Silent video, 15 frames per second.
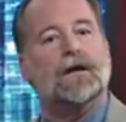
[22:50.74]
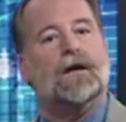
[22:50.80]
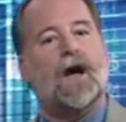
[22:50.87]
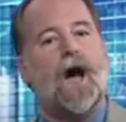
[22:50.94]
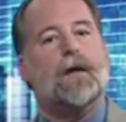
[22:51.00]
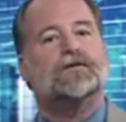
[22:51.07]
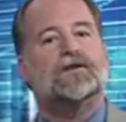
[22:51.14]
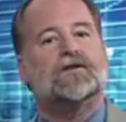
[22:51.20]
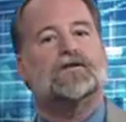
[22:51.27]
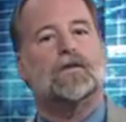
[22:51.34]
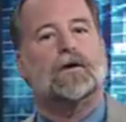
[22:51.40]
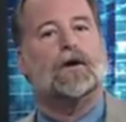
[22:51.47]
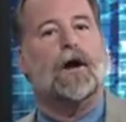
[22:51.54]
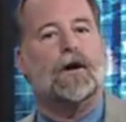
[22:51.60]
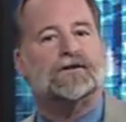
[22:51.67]
Options
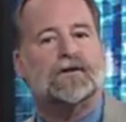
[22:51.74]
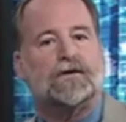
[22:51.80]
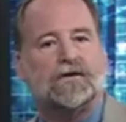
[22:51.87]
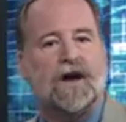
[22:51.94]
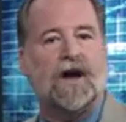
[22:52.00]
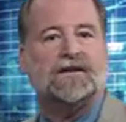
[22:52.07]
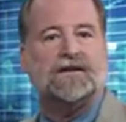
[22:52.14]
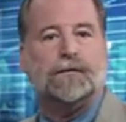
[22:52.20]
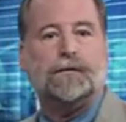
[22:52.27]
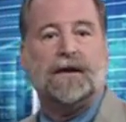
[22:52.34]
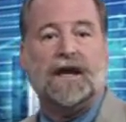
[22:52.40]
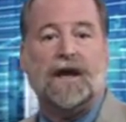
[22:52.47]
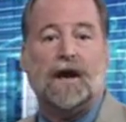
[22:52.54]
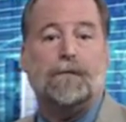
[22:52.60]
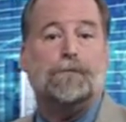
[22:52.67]
were also thought to
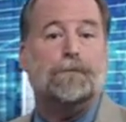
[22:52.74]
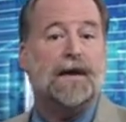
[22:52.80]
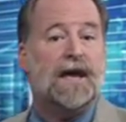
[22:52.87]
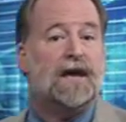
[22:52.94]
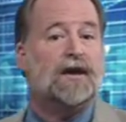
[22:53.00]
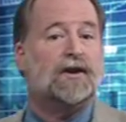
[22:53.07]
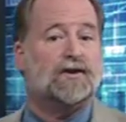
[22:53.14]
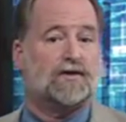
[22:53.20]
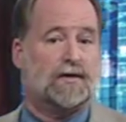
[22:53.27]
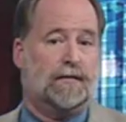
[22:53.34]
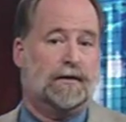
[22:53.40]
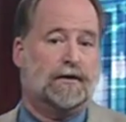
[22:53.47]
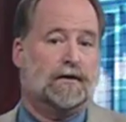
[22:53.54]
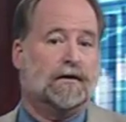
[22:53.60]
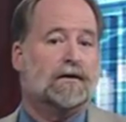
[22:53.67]
be a big
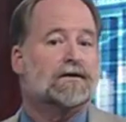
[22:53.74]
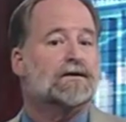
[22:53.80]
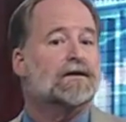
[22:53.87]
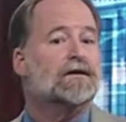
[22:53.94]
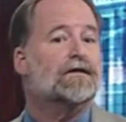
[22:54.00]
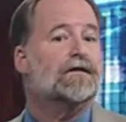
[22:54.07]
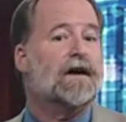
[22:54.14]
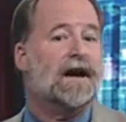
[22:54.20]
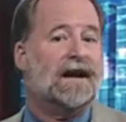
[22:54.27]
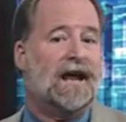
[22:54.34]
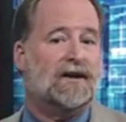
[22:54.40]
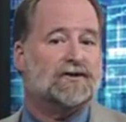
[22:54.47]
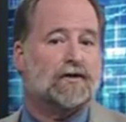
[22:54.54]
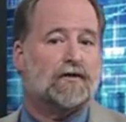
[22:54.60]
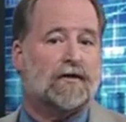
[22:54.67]
contributor to the
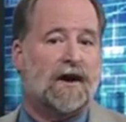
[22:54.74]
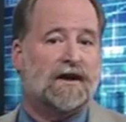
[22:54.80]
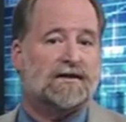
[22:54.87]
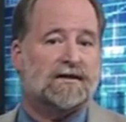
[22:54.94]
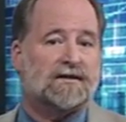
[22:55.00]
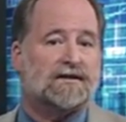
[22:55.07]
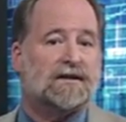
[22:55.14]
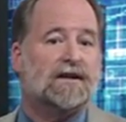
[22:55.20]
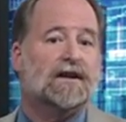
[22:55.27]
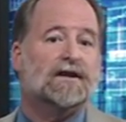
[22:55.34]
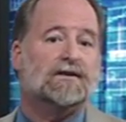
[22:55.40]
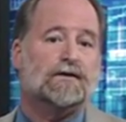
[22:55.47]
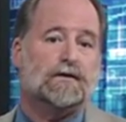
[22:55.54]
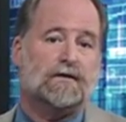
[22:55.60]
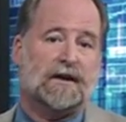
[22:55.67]
financial crisis
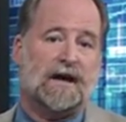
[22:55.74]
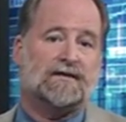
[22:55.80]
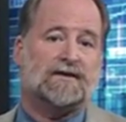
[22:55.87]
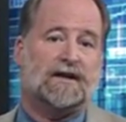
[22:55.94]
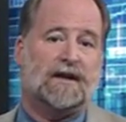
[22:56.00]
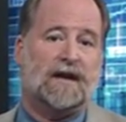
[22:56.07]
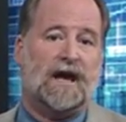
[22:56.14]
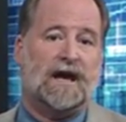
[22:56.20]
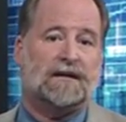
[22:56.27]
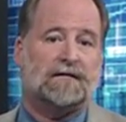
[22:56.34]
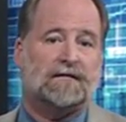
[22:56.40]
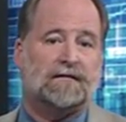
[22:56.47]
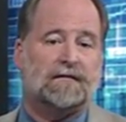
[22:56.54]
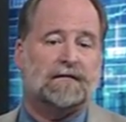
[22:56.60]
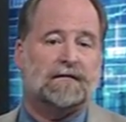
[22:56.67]
in 2008.
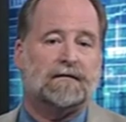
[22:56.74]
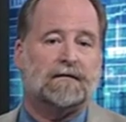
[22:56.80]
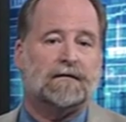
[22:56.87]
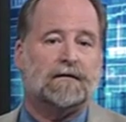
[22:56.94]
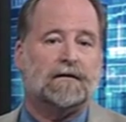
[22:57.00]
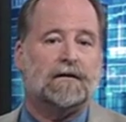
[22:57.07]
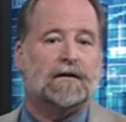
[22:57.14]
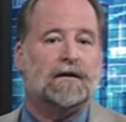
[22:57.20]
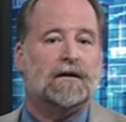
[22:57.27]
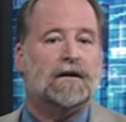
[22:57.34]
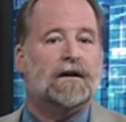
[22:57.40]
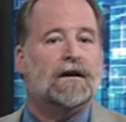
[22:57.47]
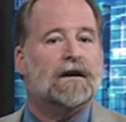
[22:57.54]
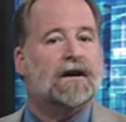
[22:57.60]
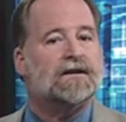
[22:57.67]

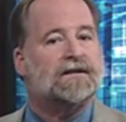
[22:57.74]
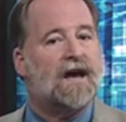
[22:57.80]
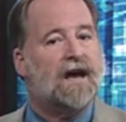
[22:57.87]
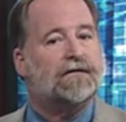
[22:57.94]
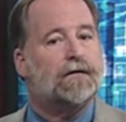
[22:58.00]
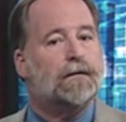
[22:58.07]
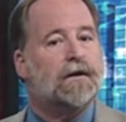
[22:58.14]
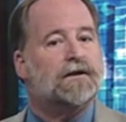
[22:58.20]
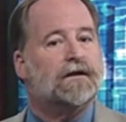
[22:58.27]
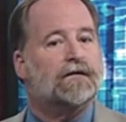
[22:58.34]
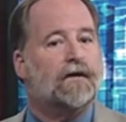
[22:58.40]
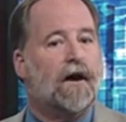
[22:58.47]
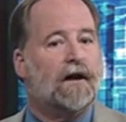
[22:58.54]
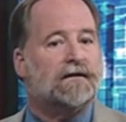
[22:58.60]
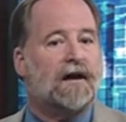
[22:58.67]
Aside from the
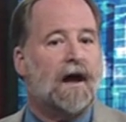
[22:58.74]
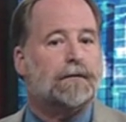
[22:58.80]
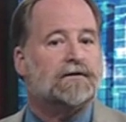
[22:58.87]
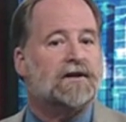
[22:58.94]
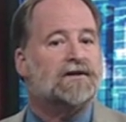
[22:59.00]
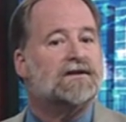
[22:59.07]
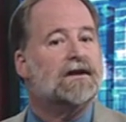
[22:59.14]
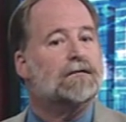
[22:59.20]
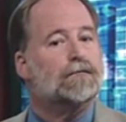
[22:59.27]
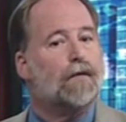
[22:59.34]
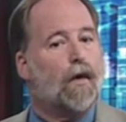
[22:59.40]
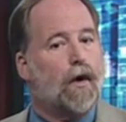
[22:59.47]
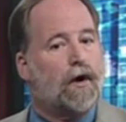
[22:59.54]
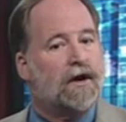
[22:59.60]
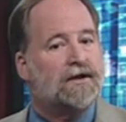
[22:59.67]
default options that
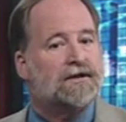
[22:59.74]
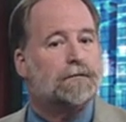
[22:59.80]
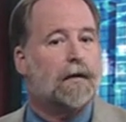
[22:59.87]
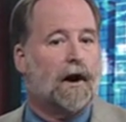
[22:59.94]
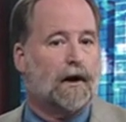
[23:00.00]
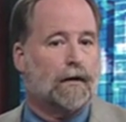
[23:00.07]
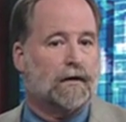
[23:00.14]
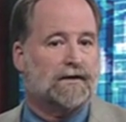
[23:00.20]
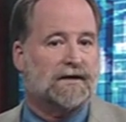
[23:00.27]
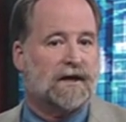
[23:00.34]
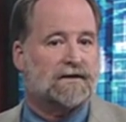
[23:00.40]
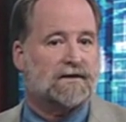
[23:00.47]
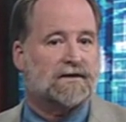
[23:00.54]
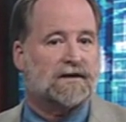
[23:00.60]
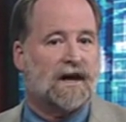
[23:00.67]
mortgage borrowers
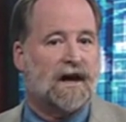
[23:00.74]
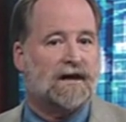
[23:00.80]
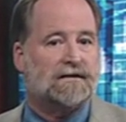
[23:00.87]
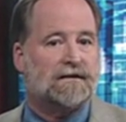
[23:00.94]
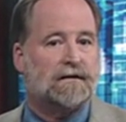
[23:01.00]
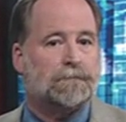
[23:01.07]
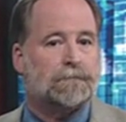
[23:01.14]
exercised,